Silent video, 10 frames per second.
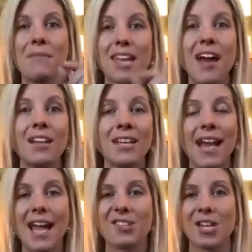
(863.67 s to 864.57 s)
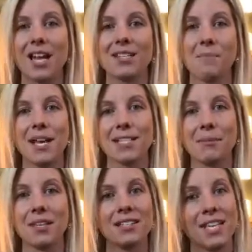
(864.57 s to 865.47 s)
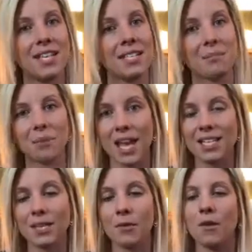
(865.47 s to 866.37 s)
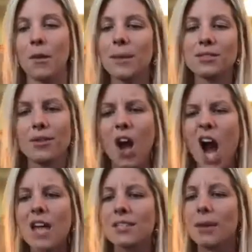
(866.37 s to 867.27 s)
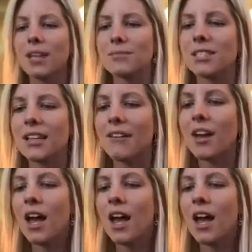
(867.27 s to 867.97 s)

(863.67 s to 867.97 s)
Kelly and I actually got to pick some of the seeds and plant some of them. It's awesome, awesome stuff.